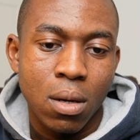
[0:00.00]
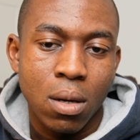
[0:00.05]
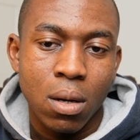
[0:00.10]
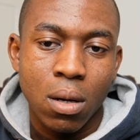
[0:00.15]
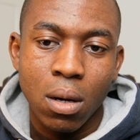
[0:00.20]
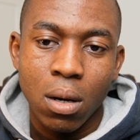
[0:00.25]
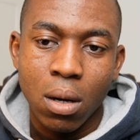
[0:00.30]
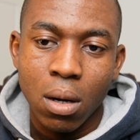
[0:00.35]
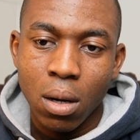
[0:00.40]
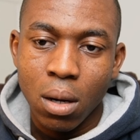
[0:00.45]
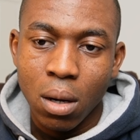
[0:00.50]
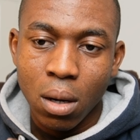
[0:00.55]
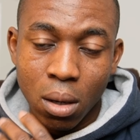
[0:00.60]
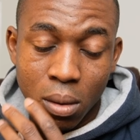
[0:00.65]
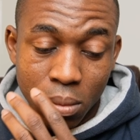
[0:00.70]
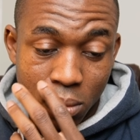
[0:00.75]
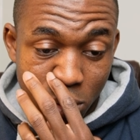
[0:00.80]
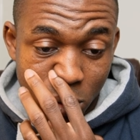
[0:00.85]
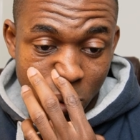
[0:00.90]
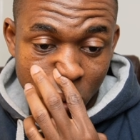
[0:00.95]

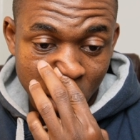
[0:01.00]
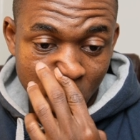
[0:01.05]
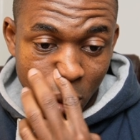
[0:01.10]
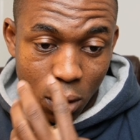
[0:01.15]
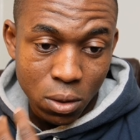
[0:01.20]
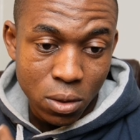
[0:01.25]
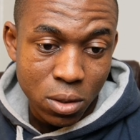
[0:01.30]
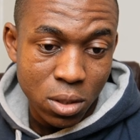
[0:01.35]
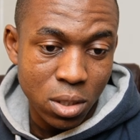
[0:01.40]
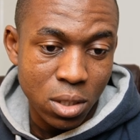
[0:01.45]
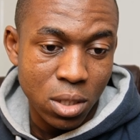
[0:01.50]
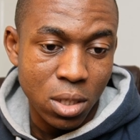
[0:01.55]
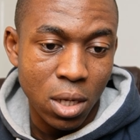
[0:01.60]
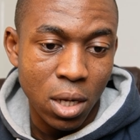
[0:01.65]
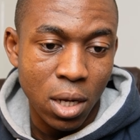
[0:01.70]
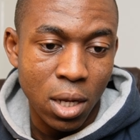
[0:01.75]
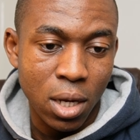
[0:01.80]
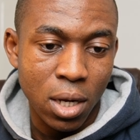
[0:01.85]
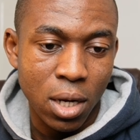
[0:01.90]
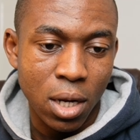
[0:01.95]
So the close
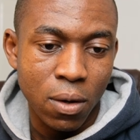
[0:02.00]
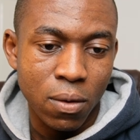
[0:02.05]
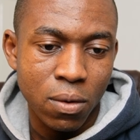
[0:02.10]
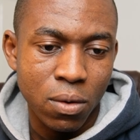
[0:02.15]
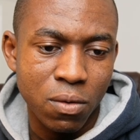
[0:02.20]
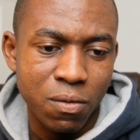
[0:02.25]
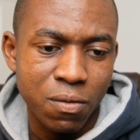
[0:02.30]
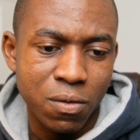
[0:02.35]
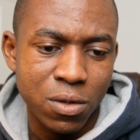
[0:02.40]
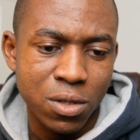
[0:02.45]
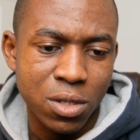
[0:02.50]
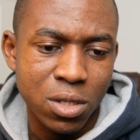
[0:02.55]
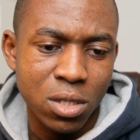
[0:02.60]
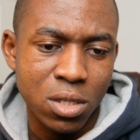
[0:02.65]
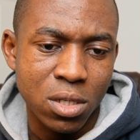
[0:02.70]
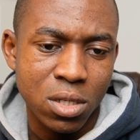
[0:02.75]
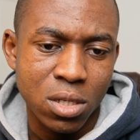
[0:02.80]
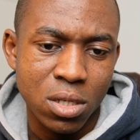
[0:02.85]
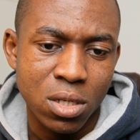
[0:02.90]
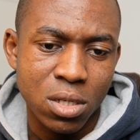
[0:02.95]
Sicilian, I'll go for
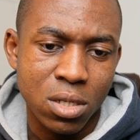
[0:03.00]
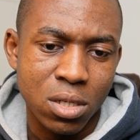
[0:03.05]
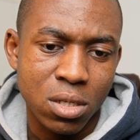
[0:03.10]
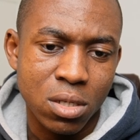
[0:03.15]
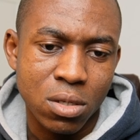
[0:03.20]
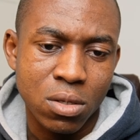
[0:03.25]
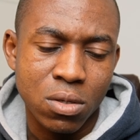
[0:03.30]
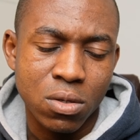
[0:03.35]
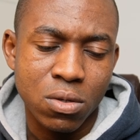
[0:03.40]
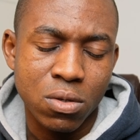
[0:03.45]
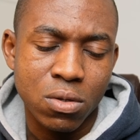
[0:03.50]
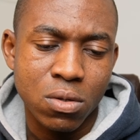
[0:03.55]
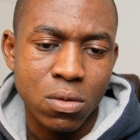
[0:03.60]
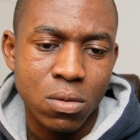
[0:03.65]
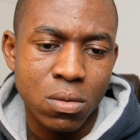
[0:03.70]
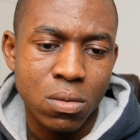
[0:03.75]
G6 as usual.